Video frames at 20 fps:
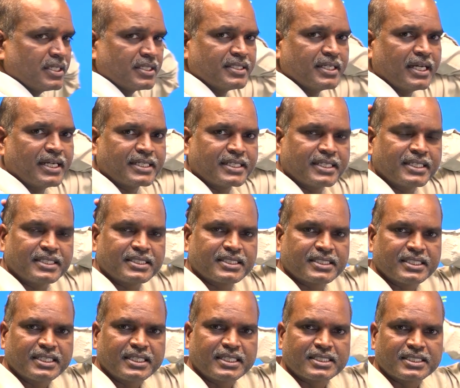
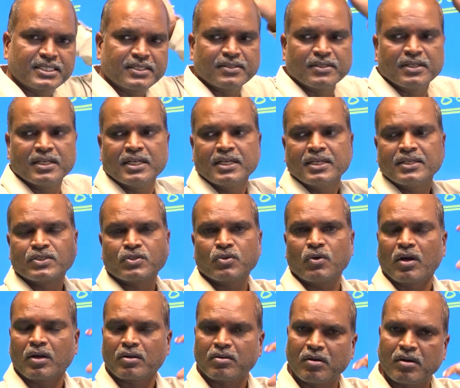86. So
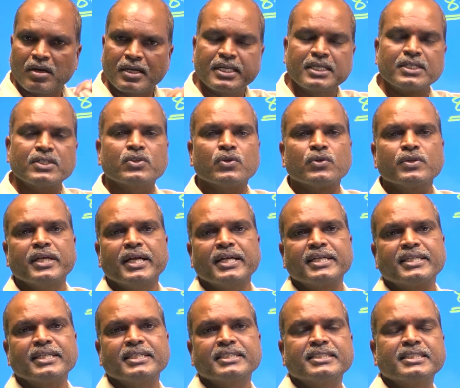according to
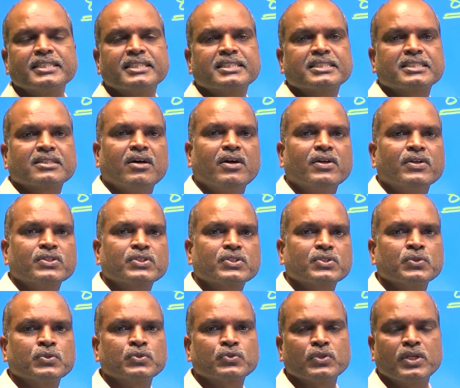86th
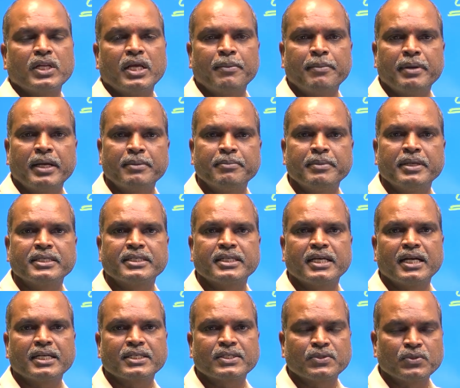Constitutional Amendment
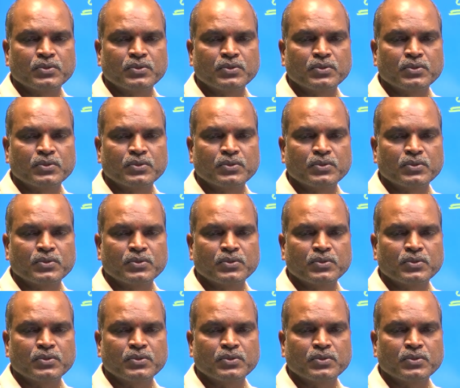Act